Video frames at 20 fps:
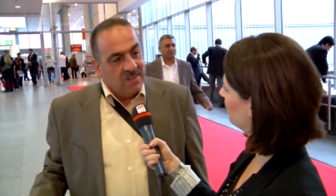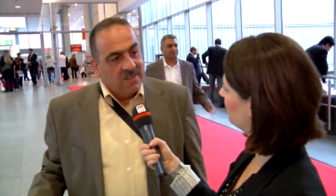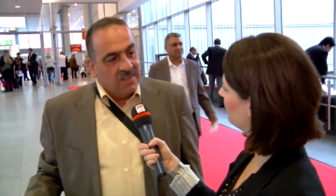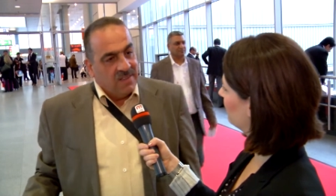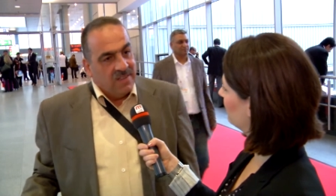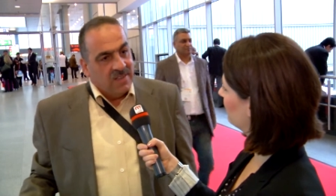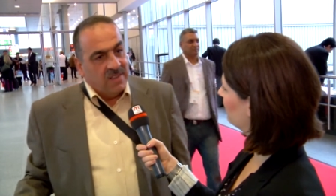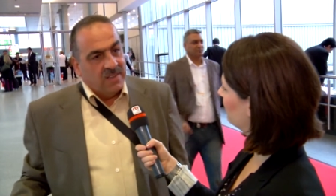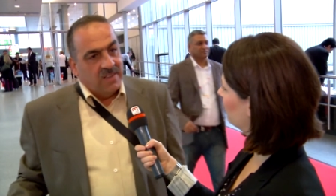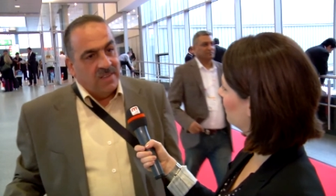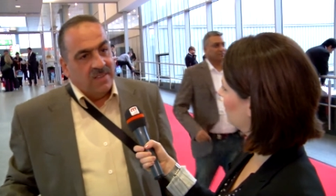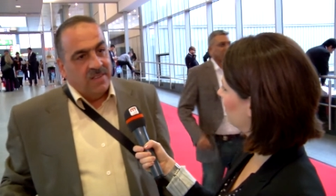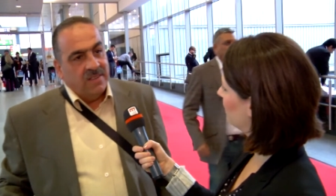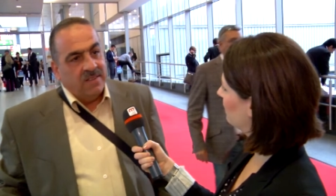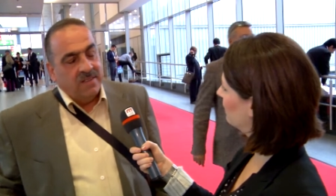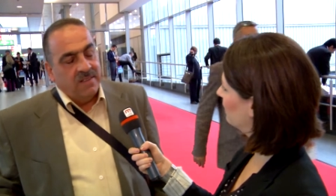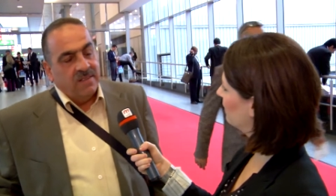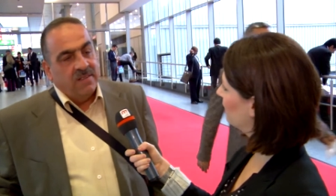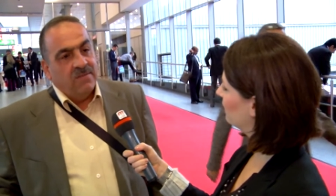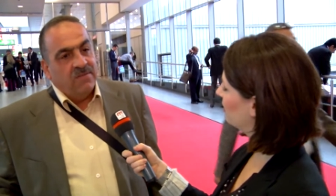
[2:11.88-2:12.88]

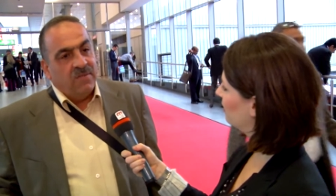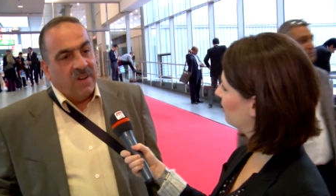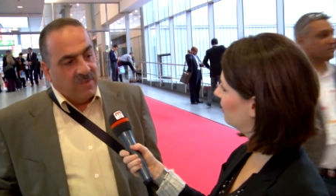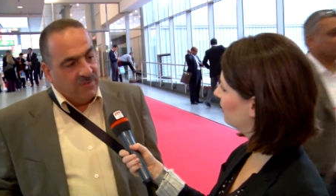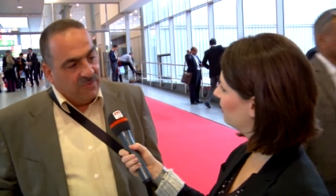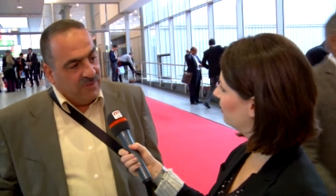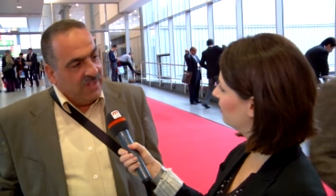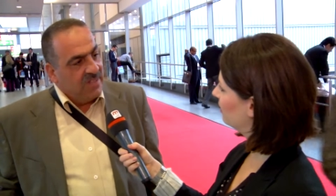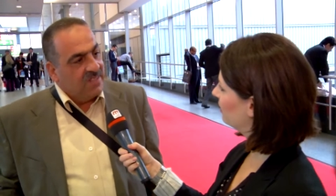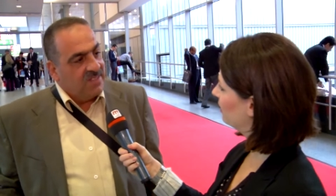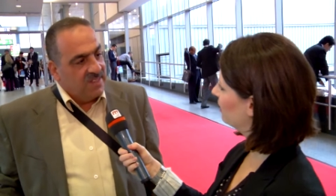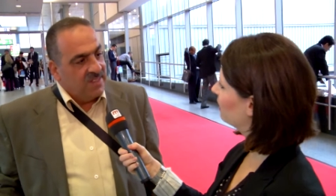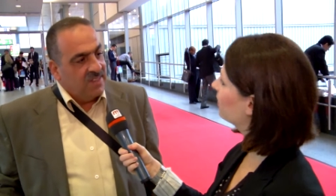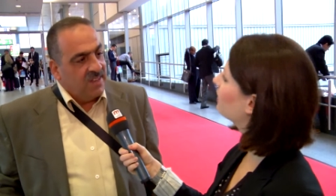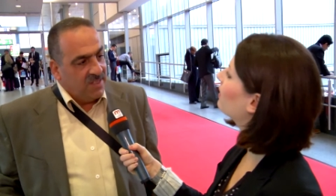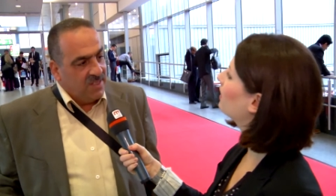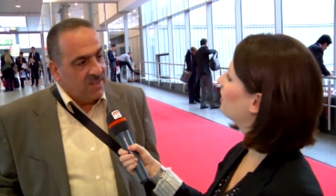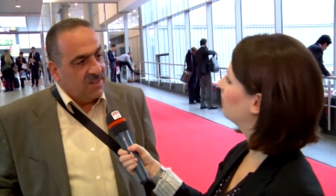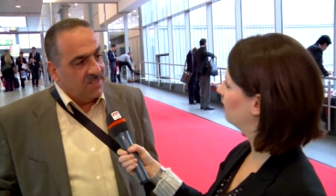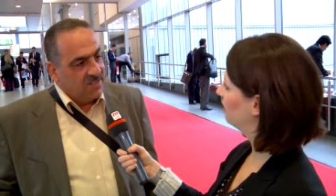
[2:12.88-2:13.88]
uh, in valve fields and
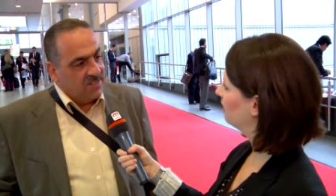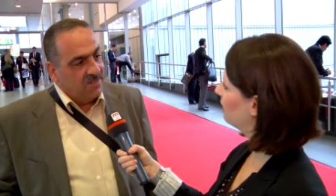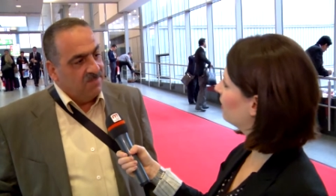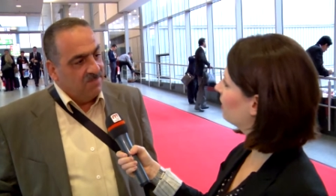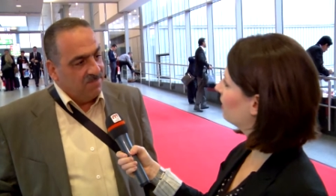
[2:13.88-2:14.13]
others